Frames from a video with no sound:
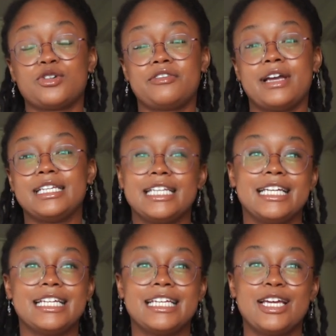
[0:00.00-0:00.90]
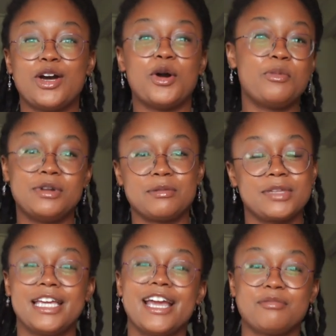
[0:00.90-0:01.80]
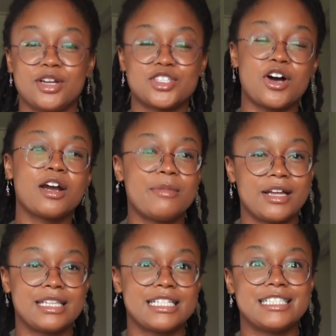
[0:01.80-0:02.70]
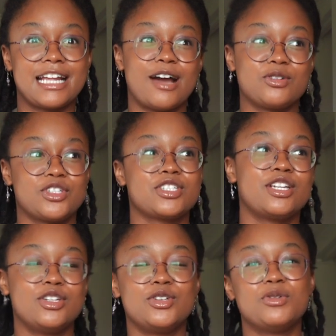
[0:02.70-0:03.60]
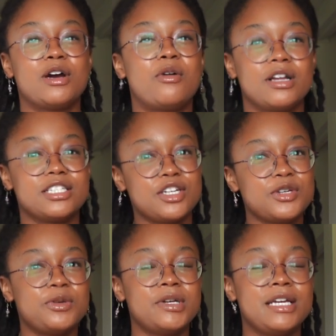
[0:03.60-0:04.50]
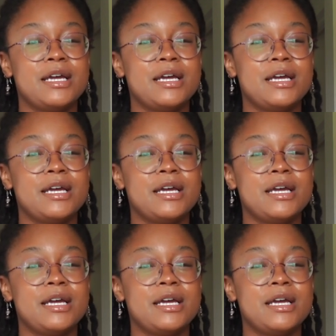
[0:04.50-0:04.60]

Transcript: or if I didn't open up the camera and talk about this, that I was just gonna do what I wanted to do.